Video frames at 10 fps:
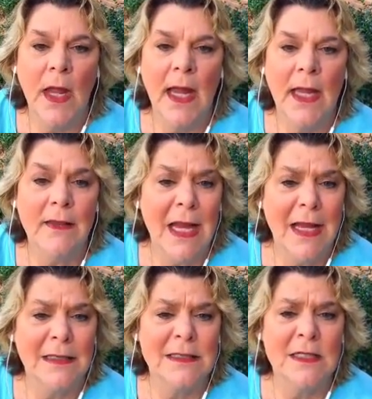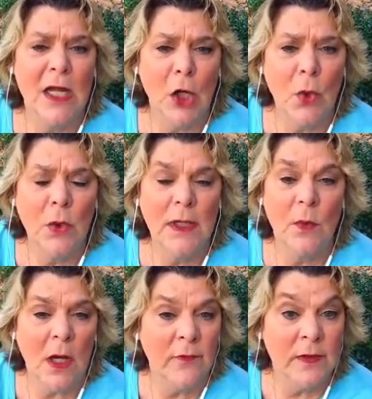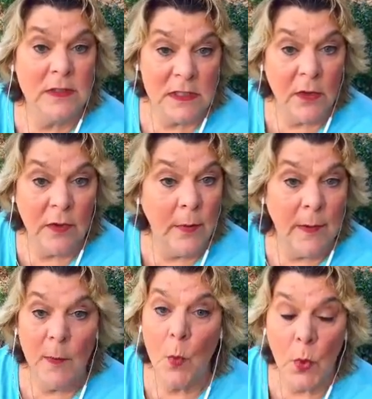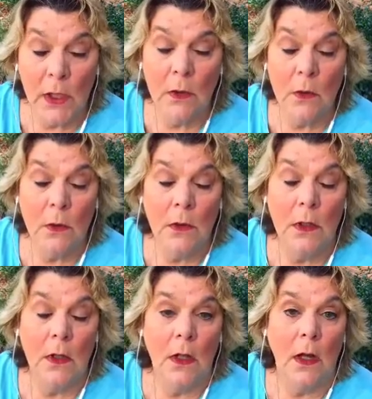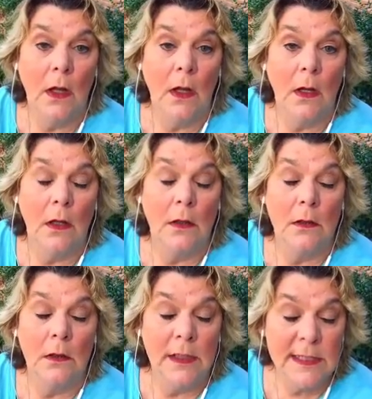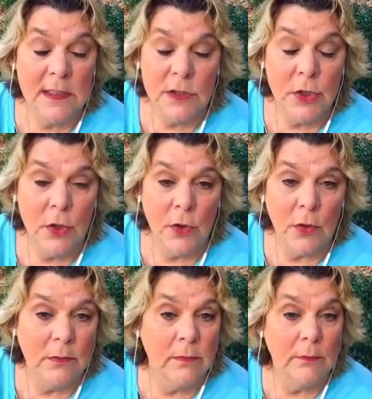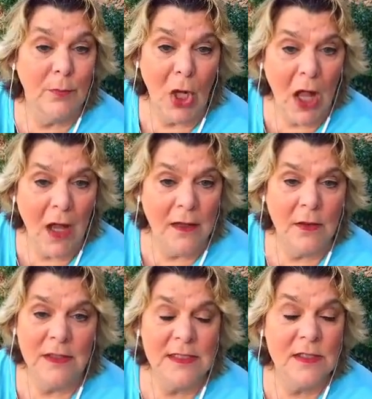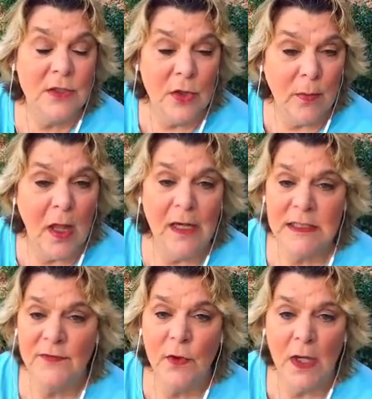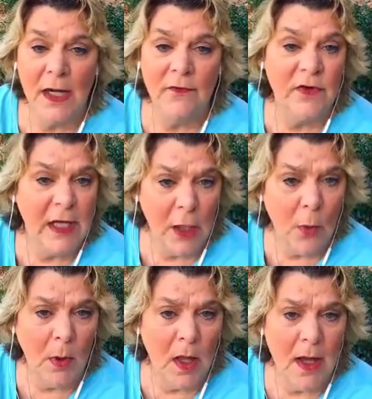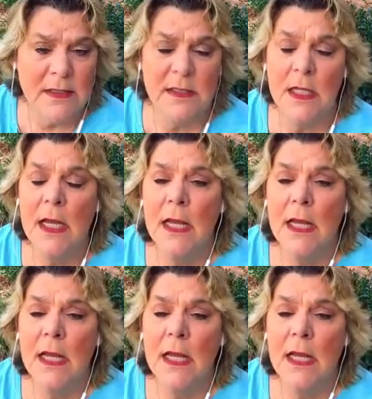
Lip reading: And that's not only relevant so that people will listen to your blogs if you have video blogs,